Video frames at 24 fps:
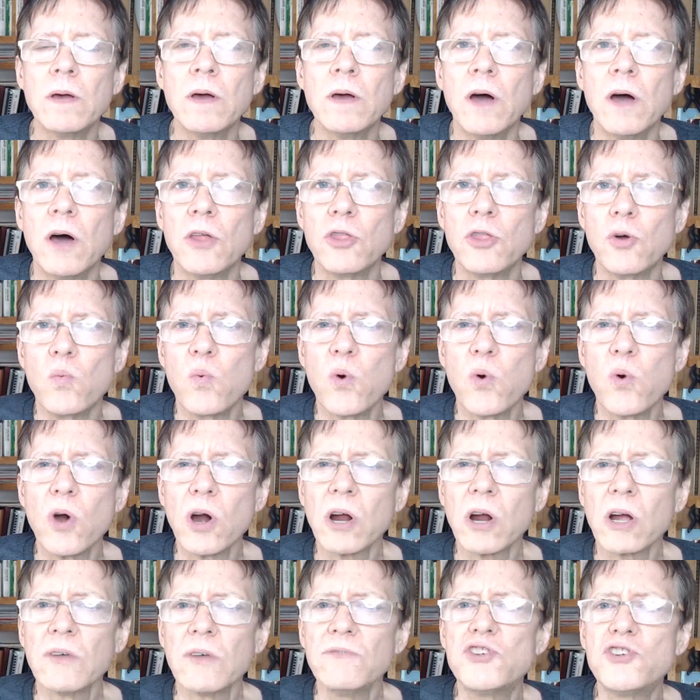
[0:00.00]
The work
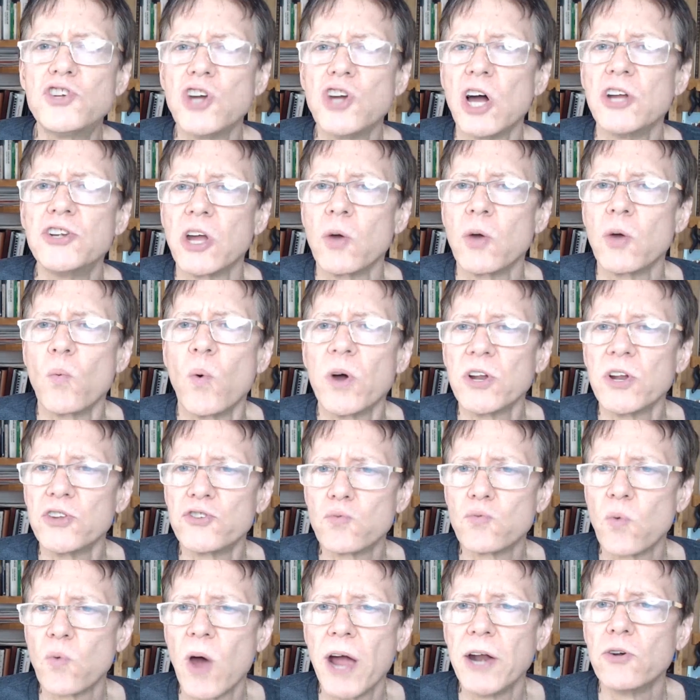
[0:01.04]
of judging what is
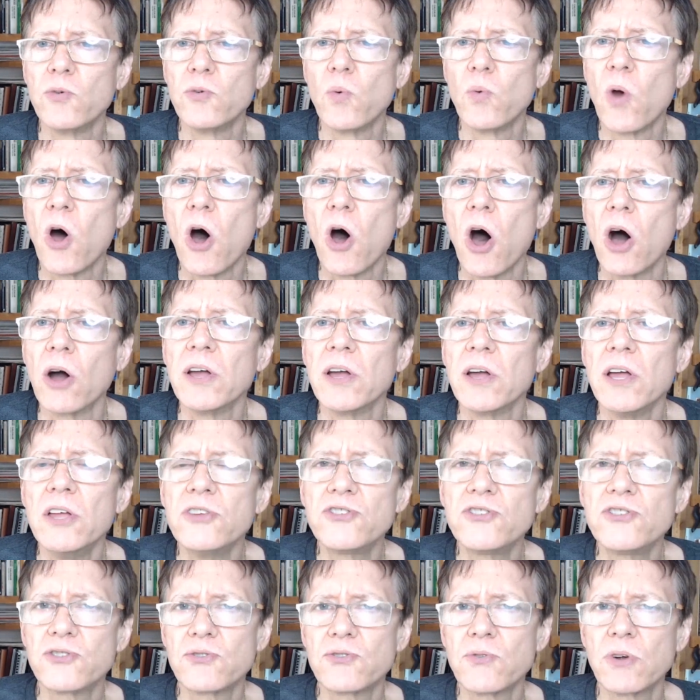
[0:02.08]
right or wrong is
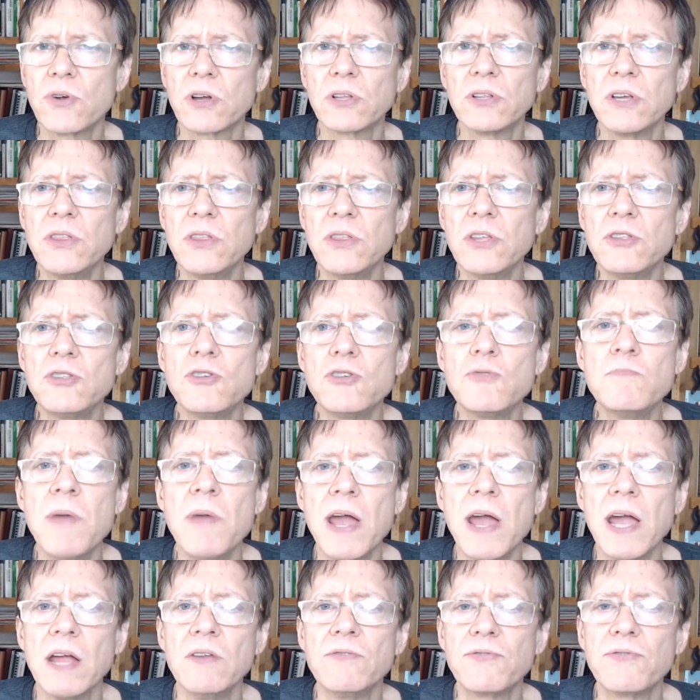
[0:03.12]
strictly the
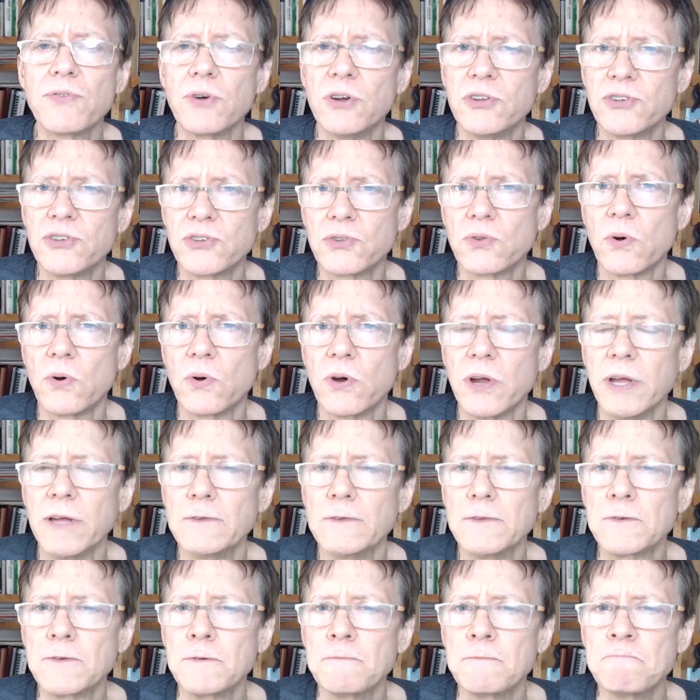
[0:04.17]
domain for historians.